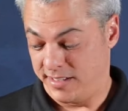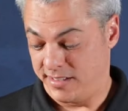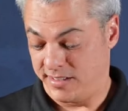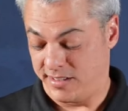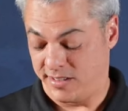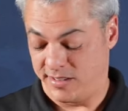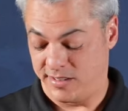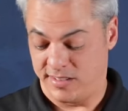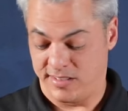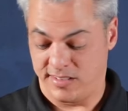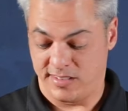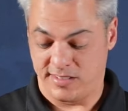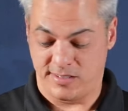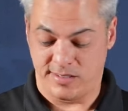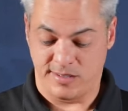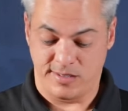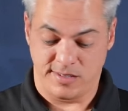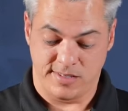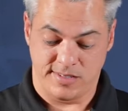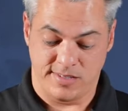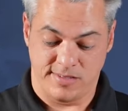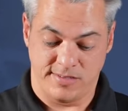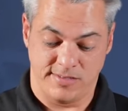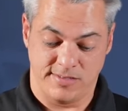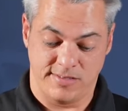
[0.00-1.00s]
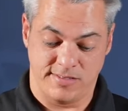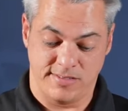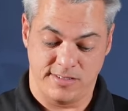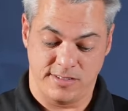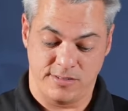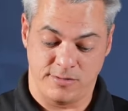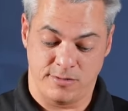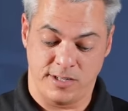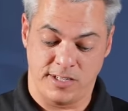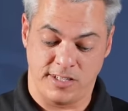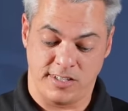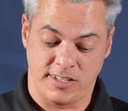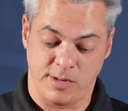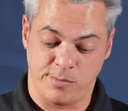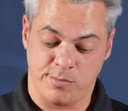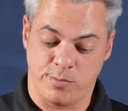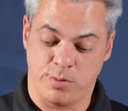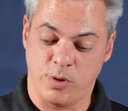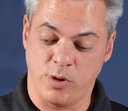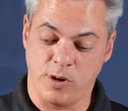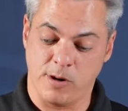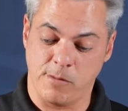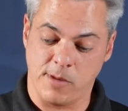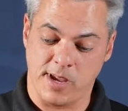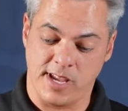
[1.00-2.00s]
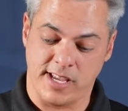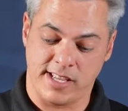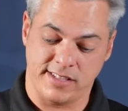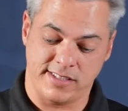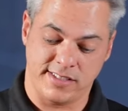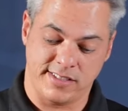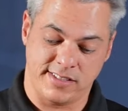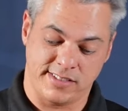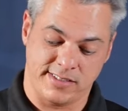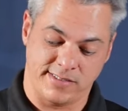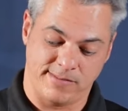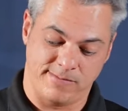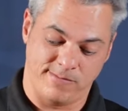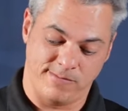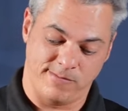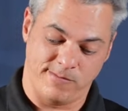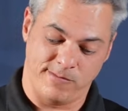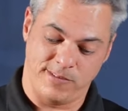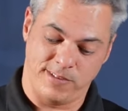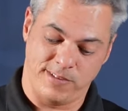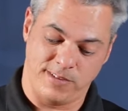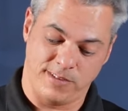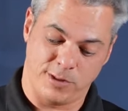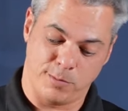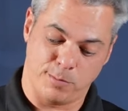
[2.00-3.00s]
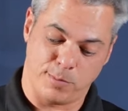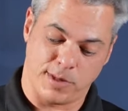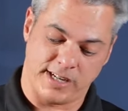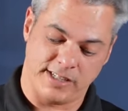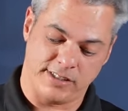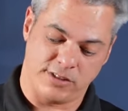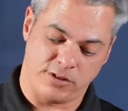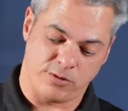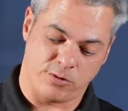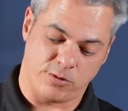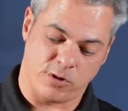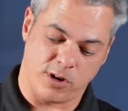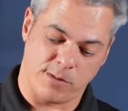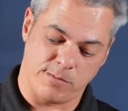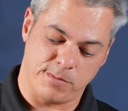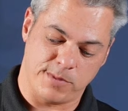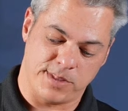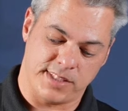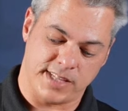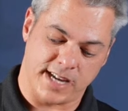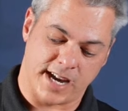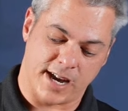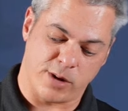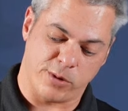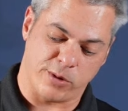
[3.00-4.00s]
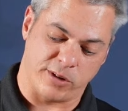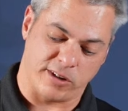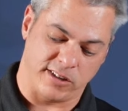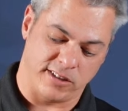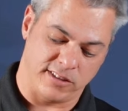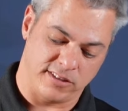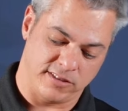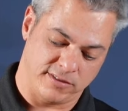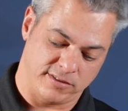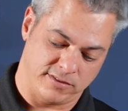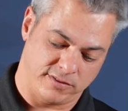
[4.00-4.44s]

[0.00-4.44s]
So this is really a poor man's spiced rum sour.